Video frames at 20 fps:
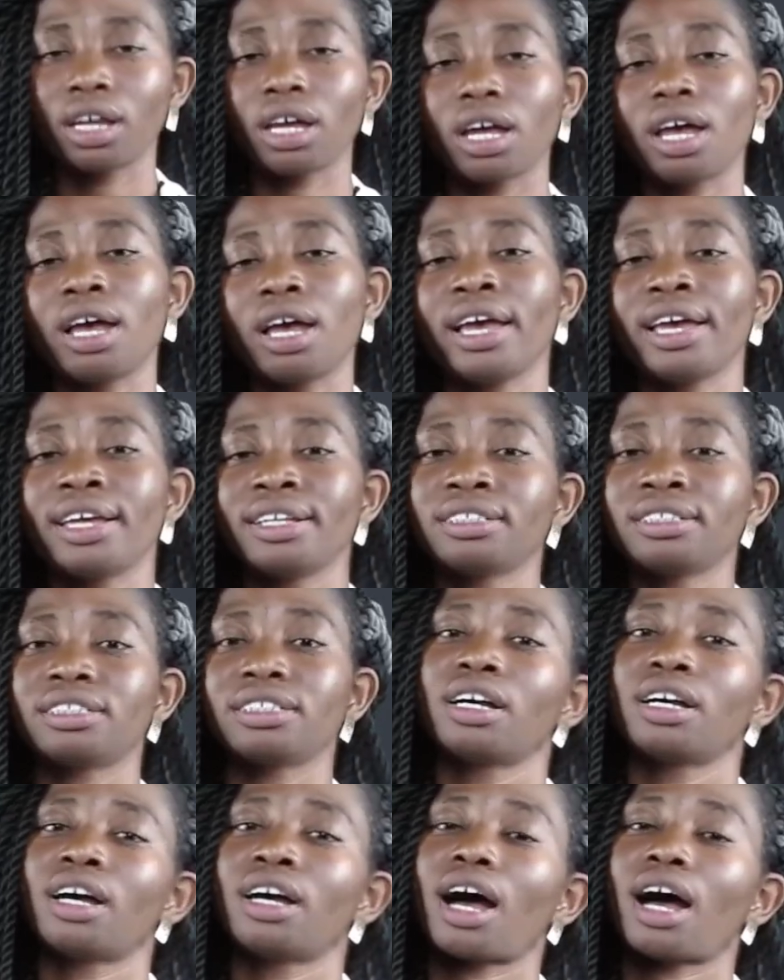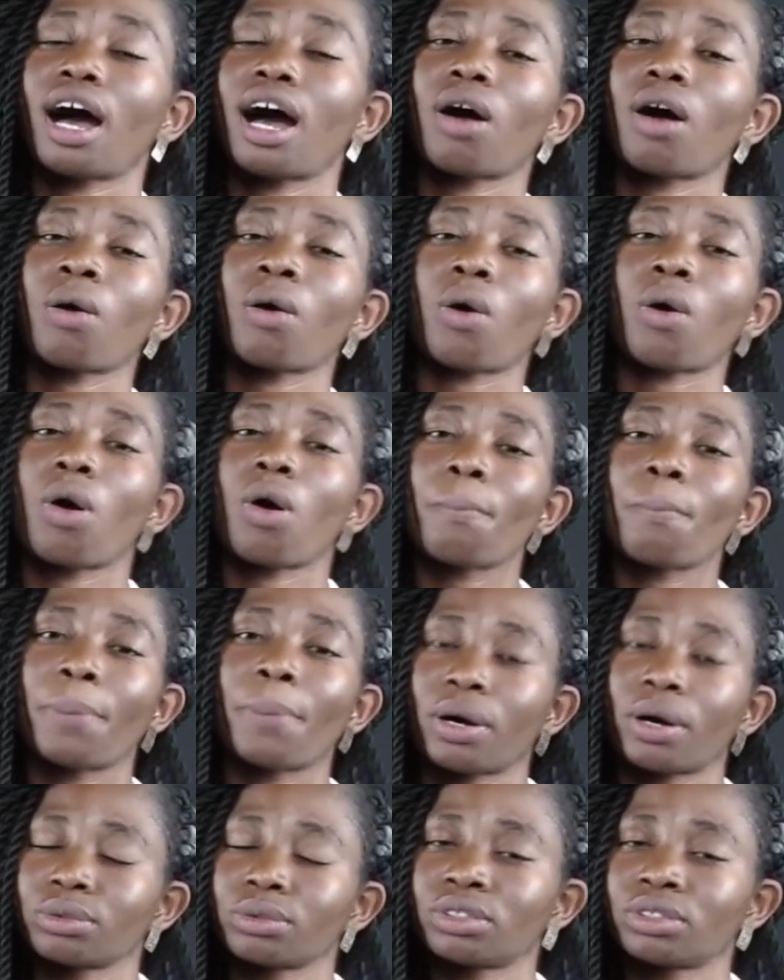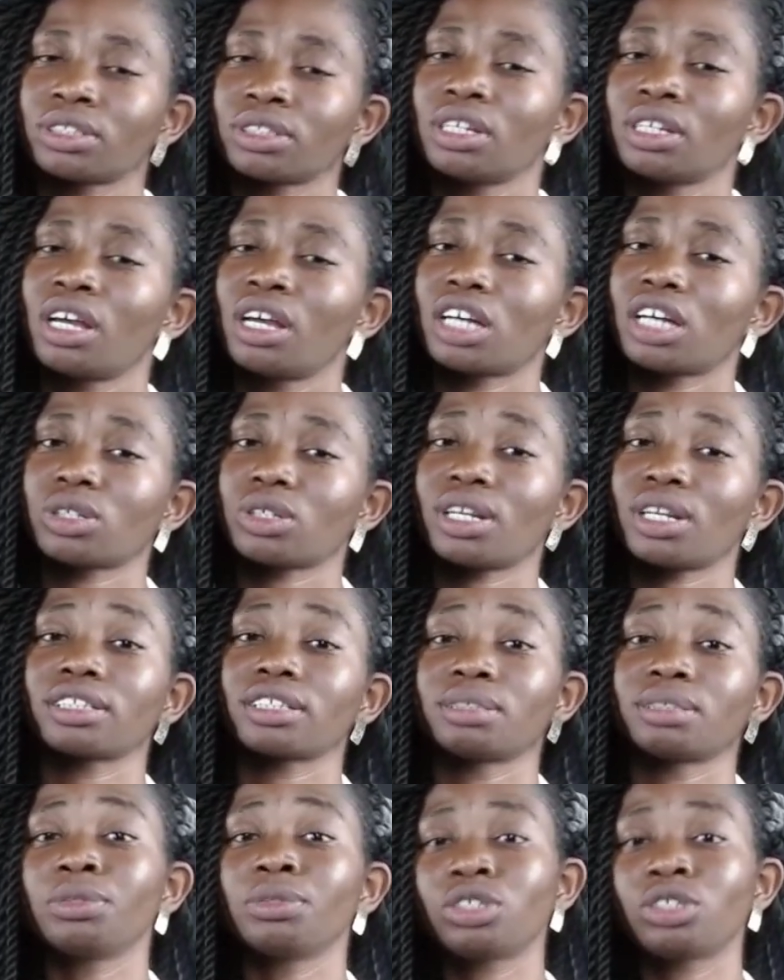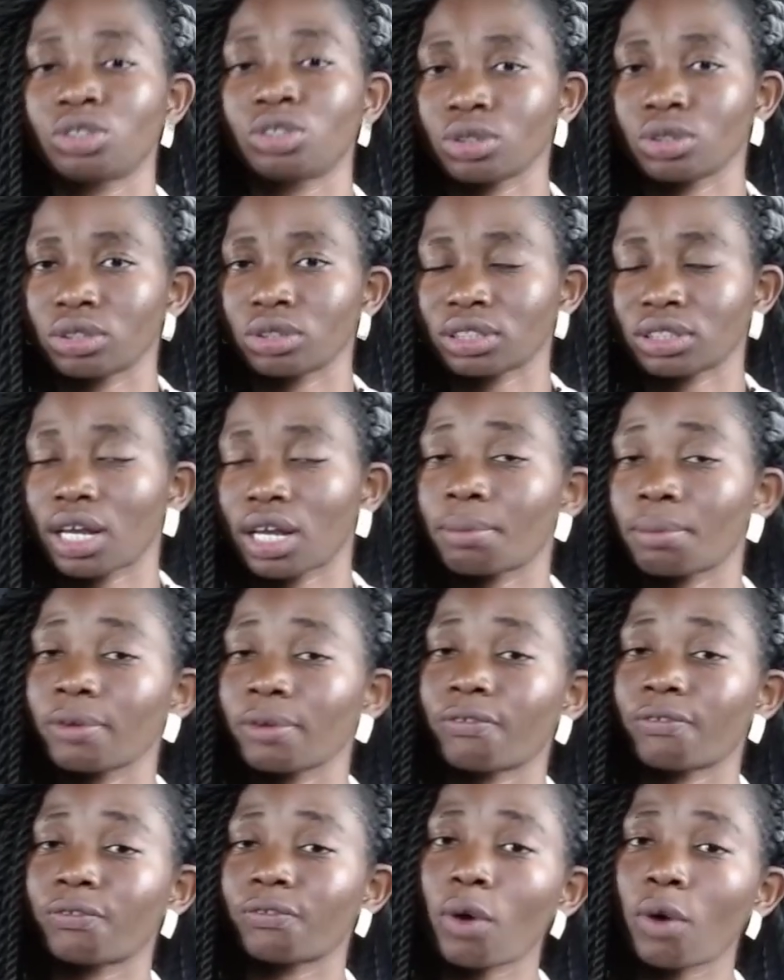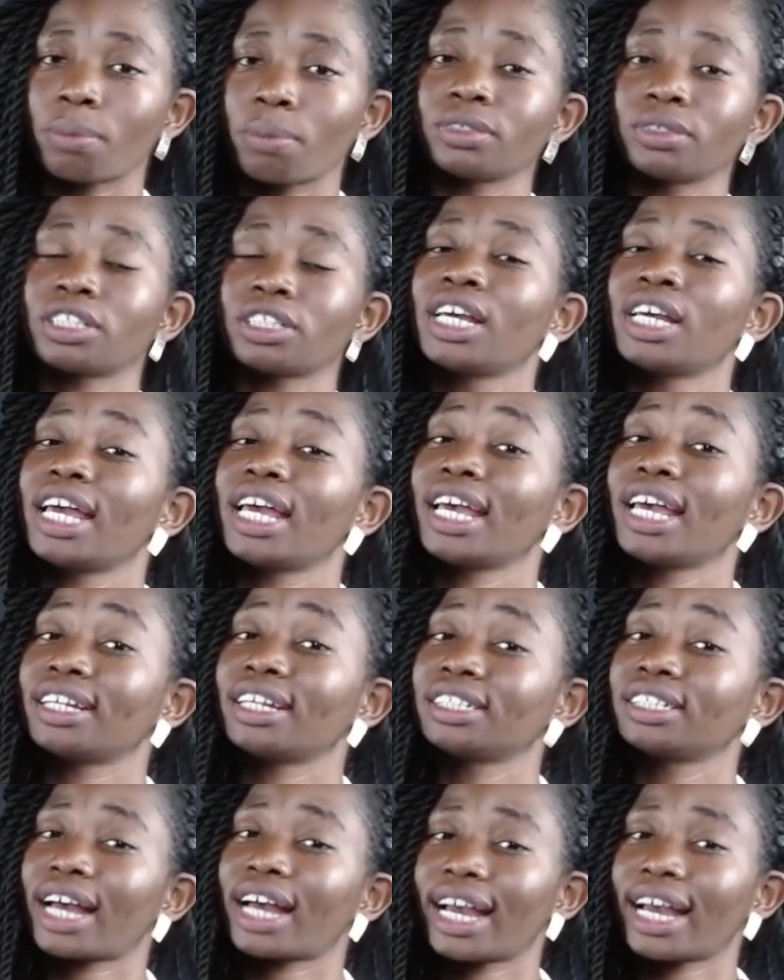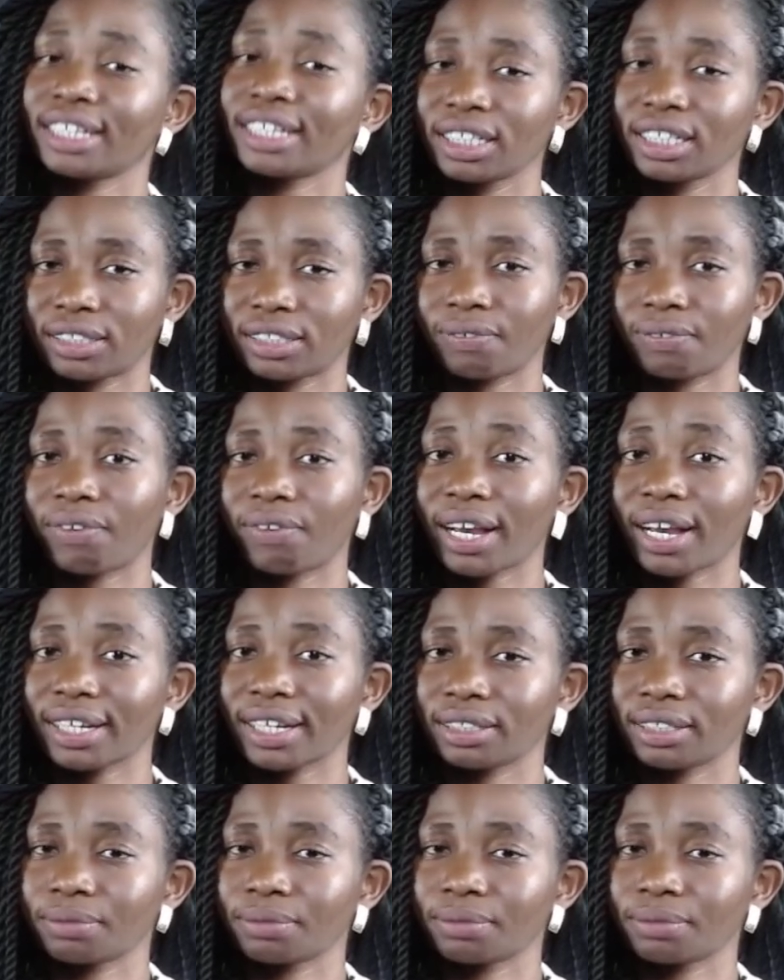and how compounds as well as mixtures can be formed and identified,